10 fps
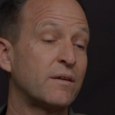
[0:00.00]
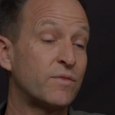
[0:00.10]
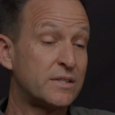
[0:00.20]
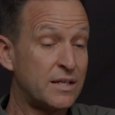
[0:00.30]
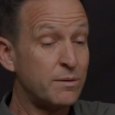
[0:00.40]

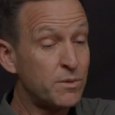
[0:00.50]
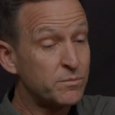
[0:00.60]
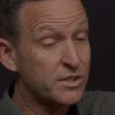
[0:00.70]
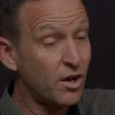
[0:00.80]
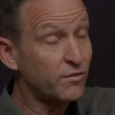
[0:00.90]
if the team
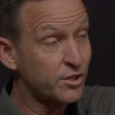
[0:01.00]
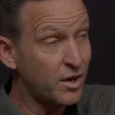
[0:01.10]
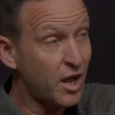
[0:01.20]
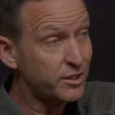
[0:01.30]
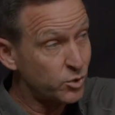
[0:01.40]
themselves are
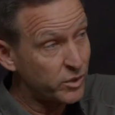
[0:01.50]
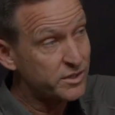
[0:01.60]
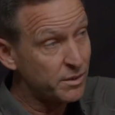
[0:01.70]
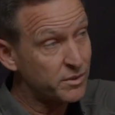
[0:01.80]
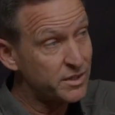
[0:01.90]
not doing
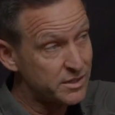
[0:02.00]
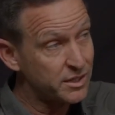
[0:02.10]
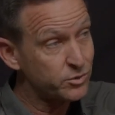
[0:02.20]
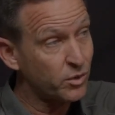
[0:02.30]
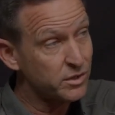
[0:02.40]
some of these
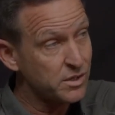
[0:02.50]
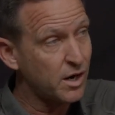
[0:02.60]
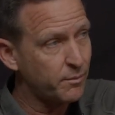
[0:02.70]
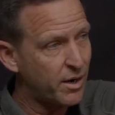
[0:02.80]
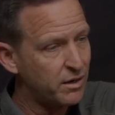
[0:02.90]
things we're going to
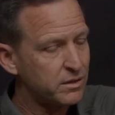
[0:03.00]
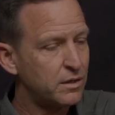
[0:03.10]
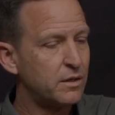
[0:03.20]
talk about,